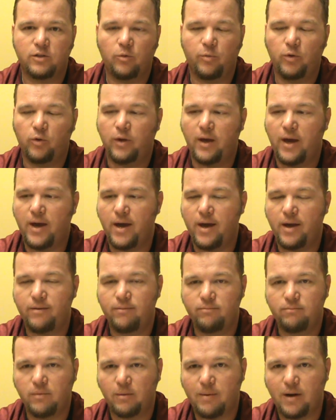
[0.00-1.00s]
You know, we only
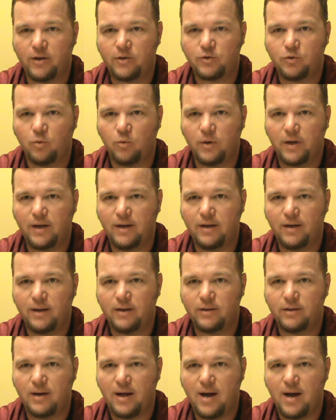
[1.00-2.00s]
had about
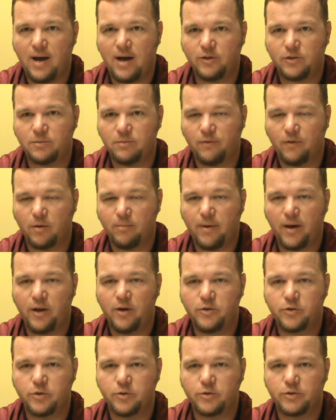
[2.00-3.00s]
29. Some of our
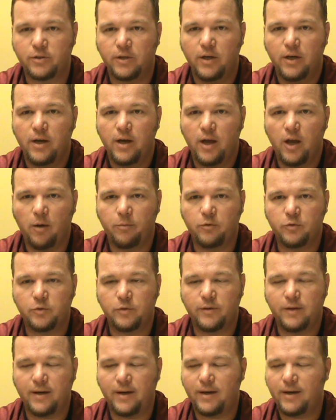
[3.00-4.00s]
managers helped us
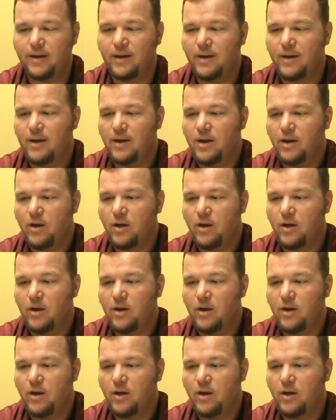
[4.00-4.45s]
with that.